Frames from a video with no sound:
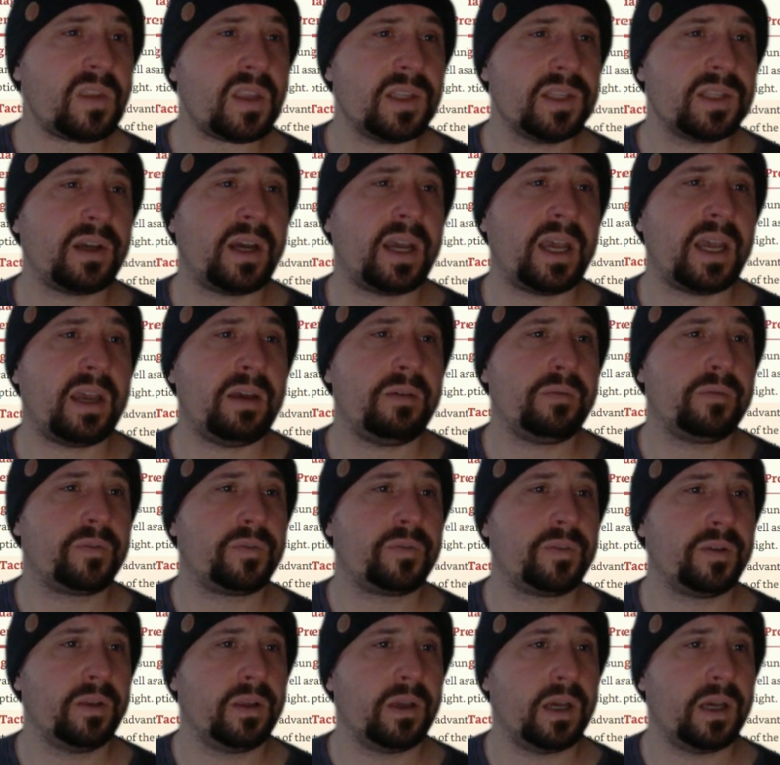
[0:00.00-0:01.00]
So I
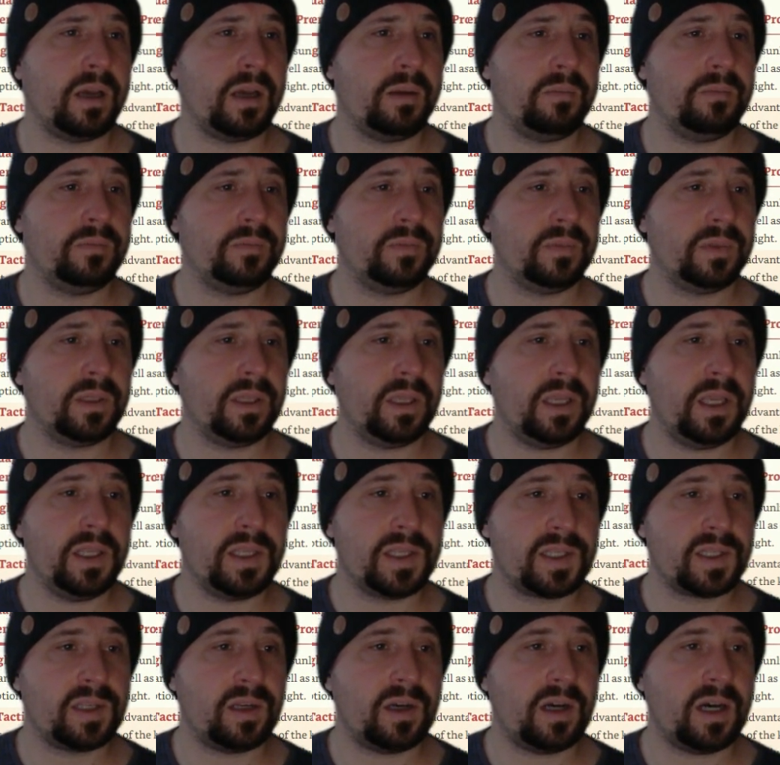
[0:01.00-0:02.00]
have
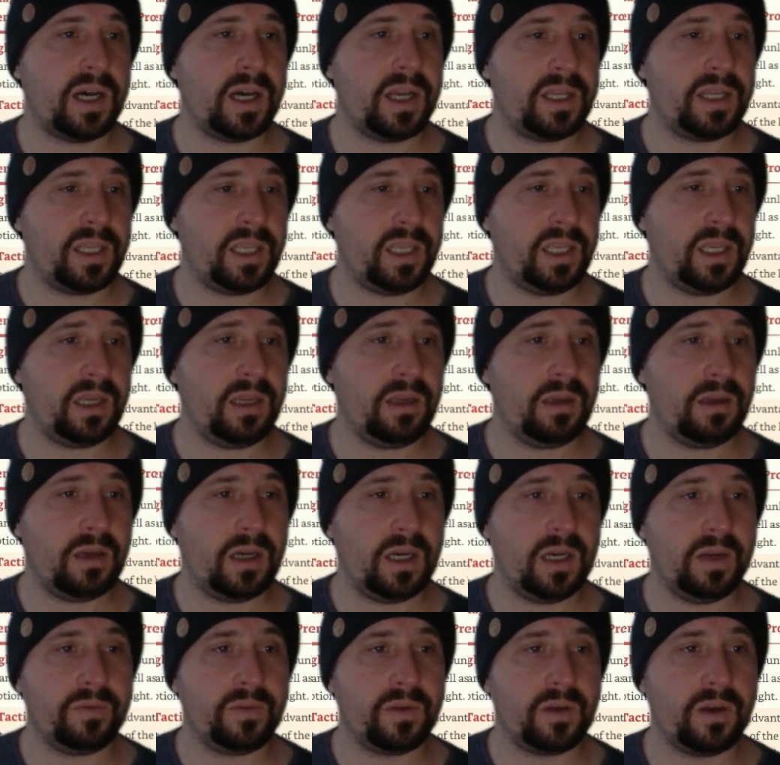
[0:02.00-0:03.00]
inside here,
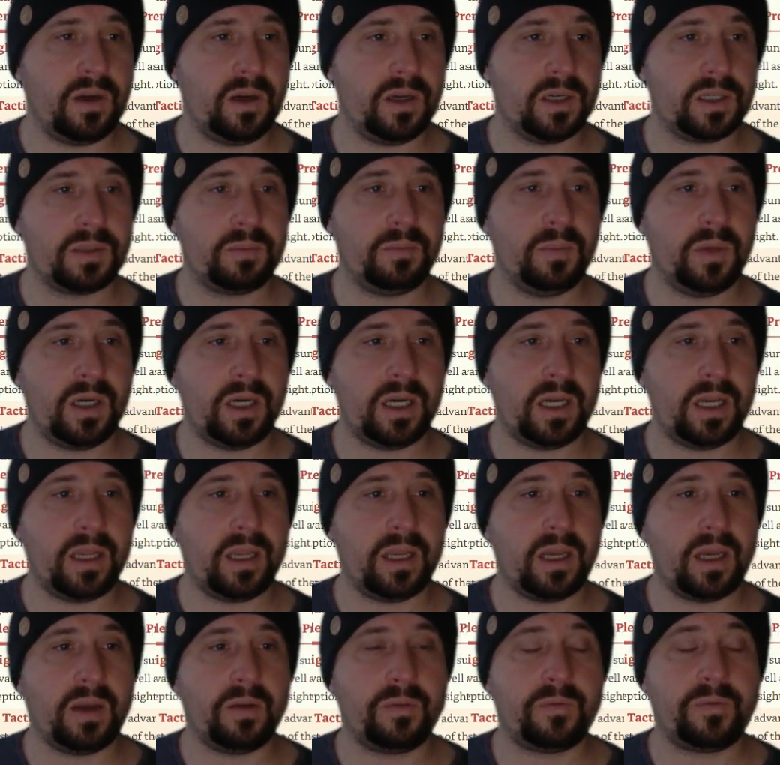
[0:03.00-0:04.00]
I've got
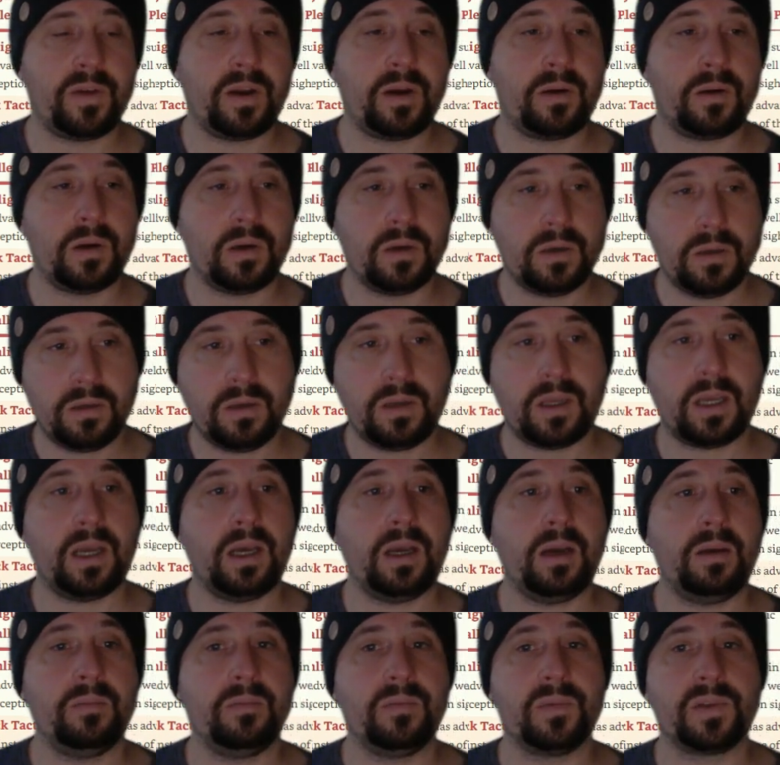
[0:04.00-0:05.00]
my Pharaon.
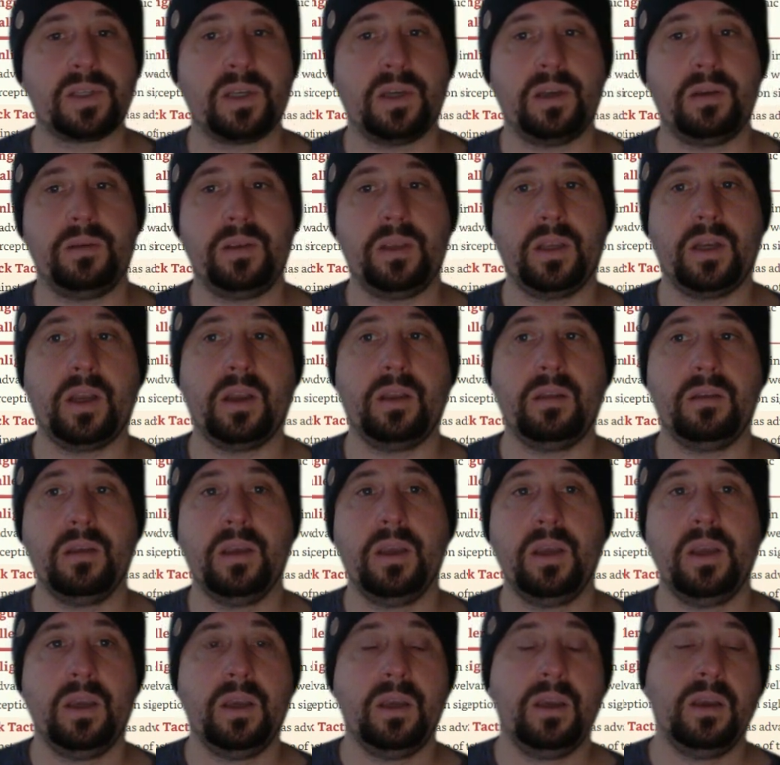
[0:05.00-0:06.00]
So
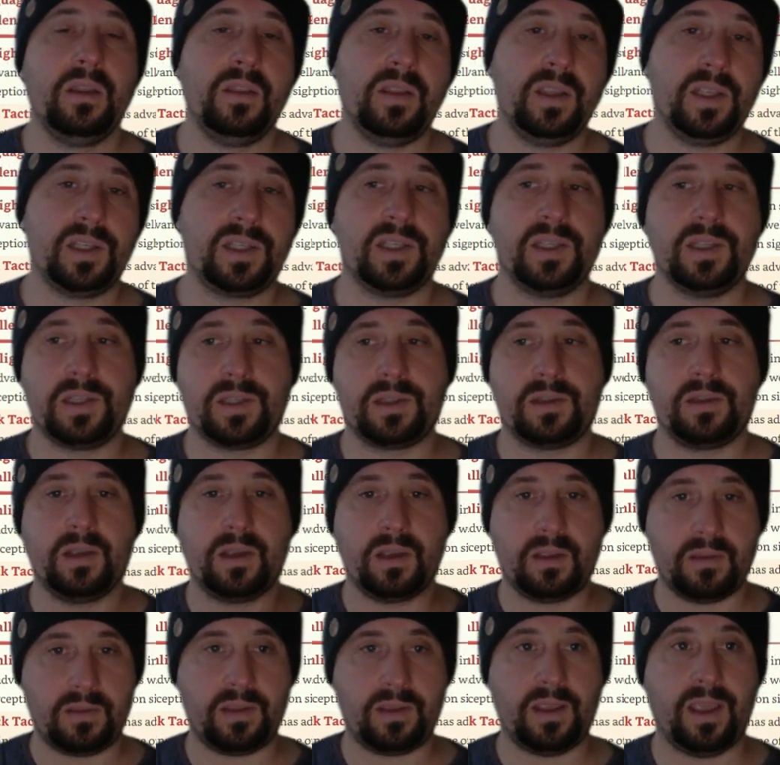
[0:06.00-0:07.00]
this is
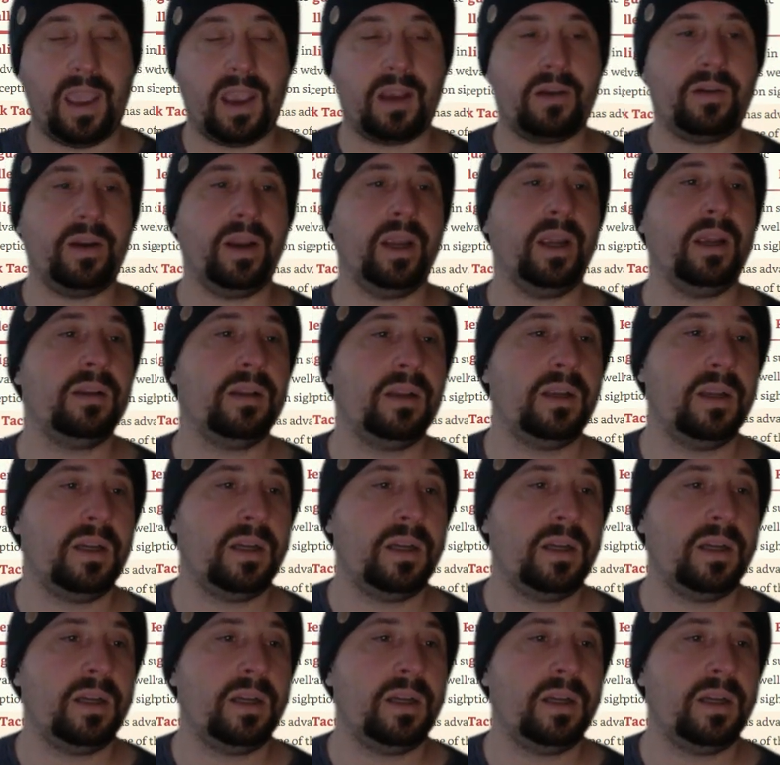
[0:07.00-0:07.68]
the area.